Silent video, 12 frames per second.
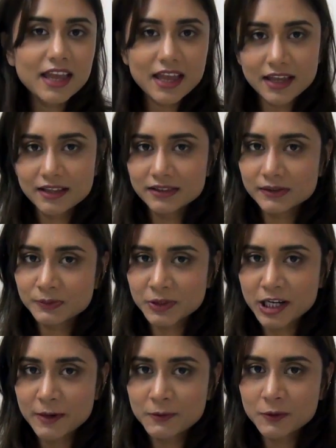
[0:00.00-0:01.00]
and
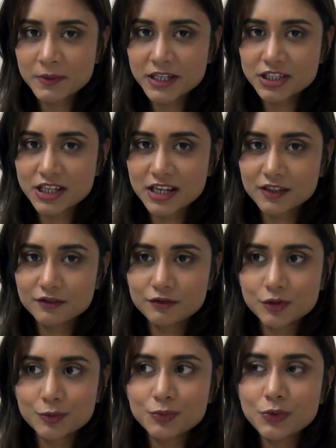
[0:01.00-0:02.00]
subscribe to my channel
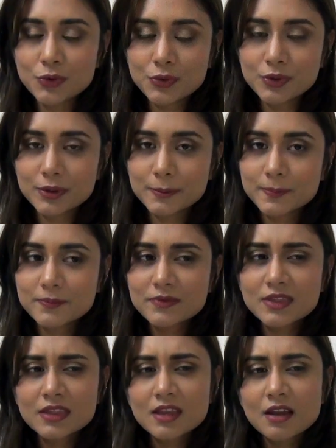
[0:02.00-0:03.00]
for more
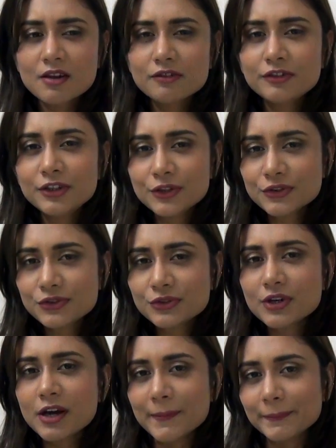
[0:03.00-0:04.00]
videos to
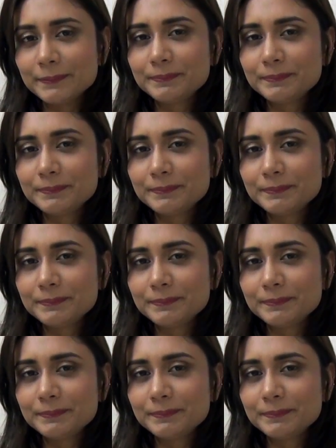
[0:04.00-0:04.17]
come.